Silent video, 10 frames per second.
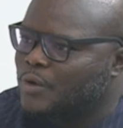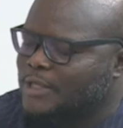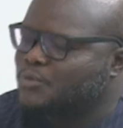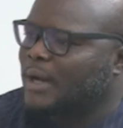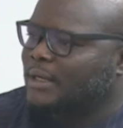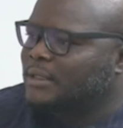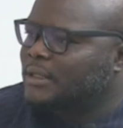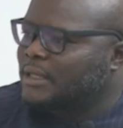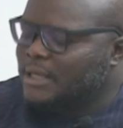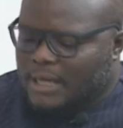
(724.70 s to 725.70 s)
has won
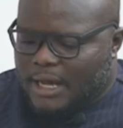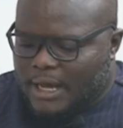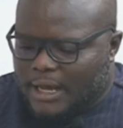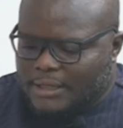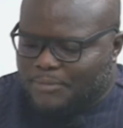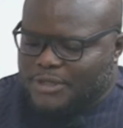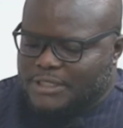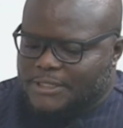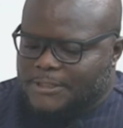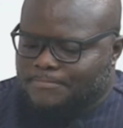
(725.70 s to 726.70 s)
the
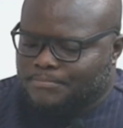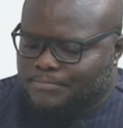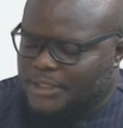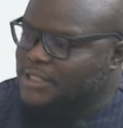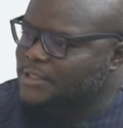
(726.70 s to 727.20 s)
presidency. Please.